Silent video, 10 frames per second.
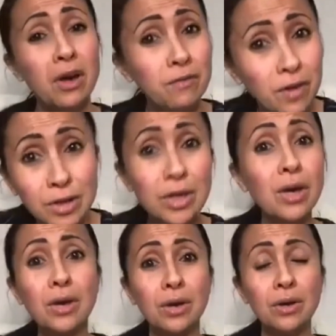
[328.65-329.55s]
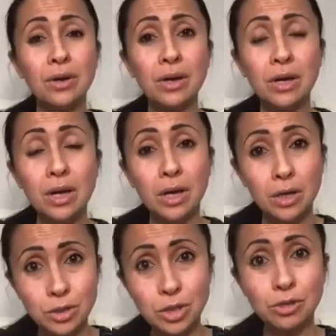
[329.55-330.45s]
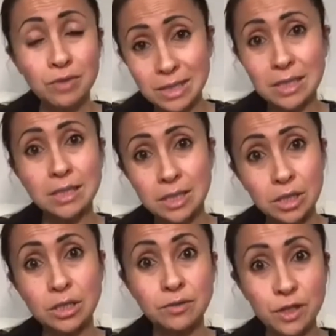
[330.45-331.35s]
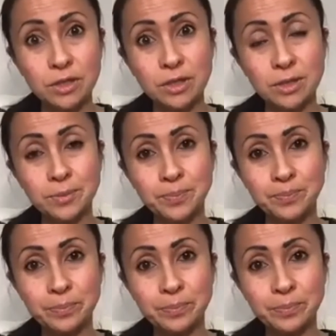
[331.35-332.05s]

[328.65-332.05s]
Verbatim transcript: for you to resist those foods.